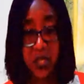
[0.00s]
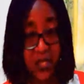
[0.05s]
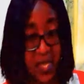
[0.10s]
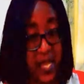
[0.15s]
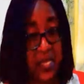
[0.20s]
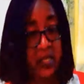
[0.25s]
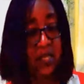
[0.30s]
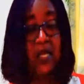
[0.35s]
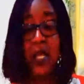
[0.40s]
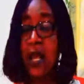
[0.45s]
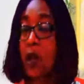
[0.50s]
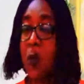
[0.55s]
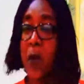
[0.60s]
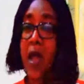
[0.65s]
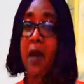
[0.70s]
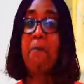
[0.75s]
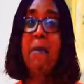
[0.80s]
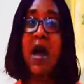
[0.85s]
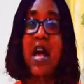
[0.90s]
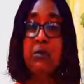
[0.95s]
Yes, they can
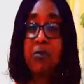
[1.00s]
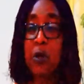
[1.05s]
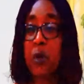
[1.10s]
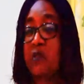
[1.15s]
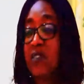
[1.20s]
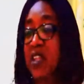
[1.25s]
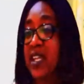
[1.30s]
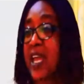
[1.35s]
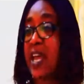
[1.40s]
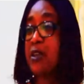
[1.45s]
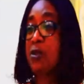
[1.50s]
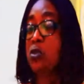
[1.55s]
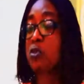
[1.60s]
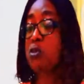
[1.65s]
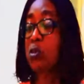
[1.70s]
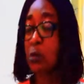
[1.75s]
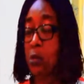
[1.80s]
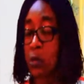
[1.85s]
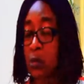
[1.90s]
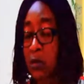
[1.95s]
wear masks, but if they get to
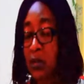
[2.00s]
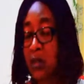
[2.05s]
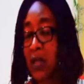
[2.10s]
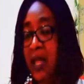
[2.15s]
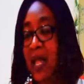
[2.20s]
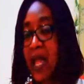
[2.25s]
school